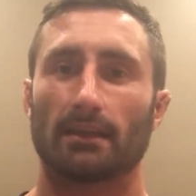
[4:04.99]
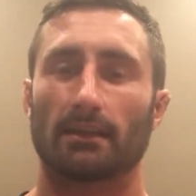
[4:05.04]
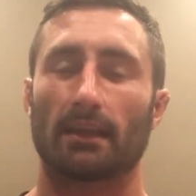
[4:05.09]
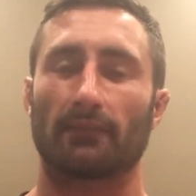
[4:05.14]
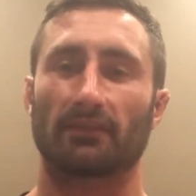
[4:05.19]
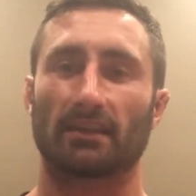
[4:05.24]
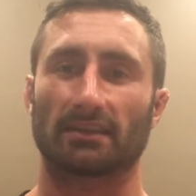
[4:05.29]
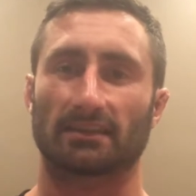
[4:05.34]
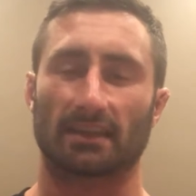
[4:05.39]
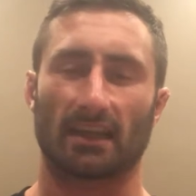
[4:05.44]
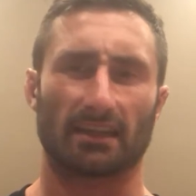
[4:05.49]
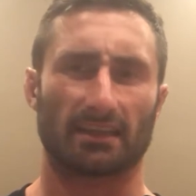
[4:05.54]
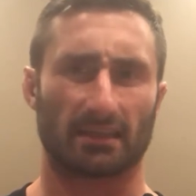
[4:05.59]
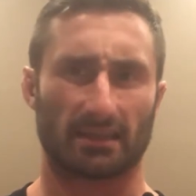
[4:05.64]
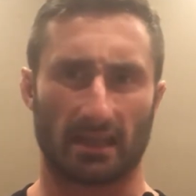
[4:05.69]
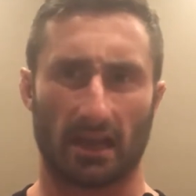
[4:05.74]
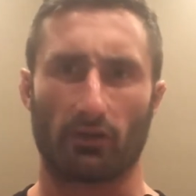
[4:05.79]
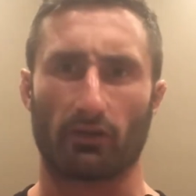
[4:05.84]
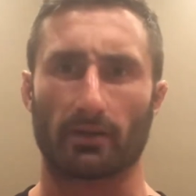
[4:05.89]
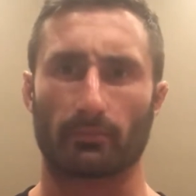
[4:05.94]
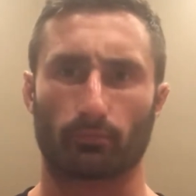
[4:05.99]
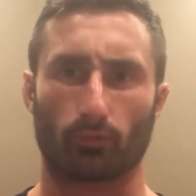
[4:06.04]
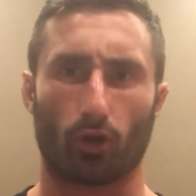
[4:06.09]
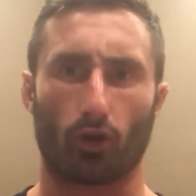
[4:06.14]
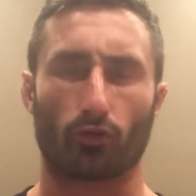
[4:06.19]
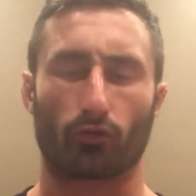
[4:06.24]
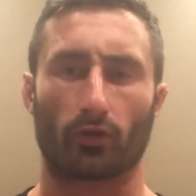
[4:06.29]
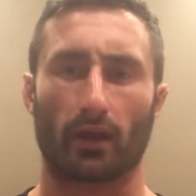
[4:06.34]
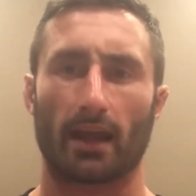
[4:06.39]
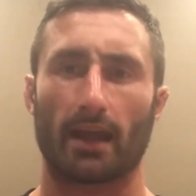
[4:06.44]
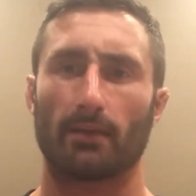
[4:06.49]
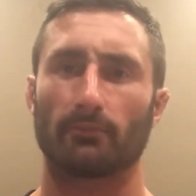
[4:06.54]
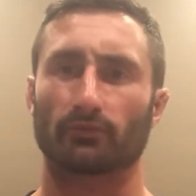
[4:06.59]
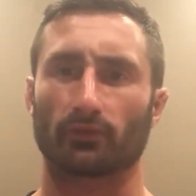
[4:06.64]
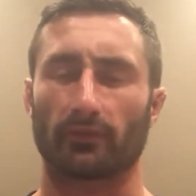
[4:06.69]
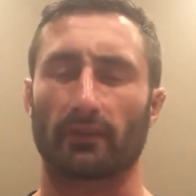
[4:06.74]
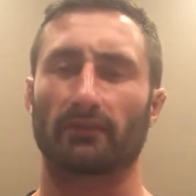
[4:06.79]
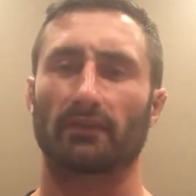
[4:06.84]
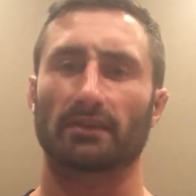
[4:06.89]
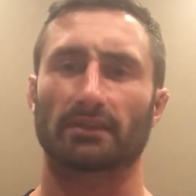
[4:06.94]
they've just done generic programs,
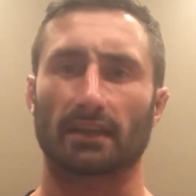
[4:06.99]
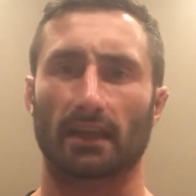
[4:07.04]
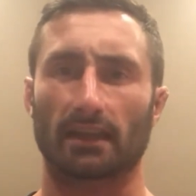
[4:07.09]
or they've just